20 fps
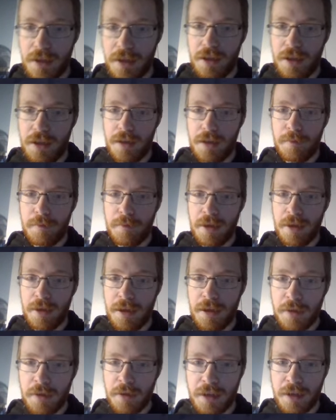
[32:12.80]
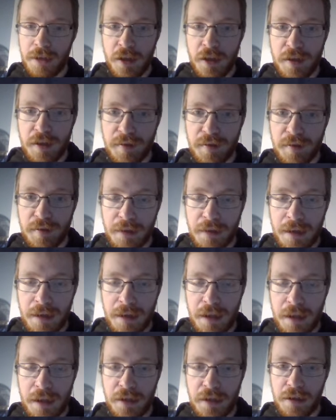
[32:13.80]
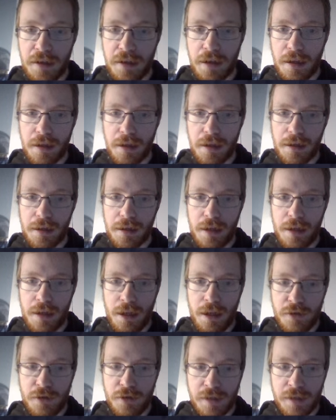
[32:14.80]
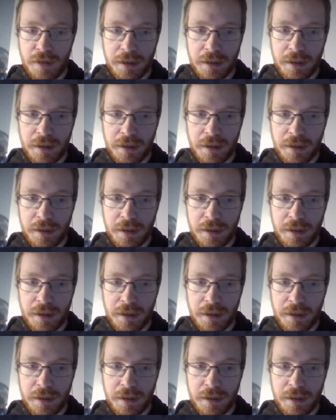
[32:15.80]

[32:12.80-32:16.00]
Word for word: but yeah, okay, just inland uh, Sri Lanka.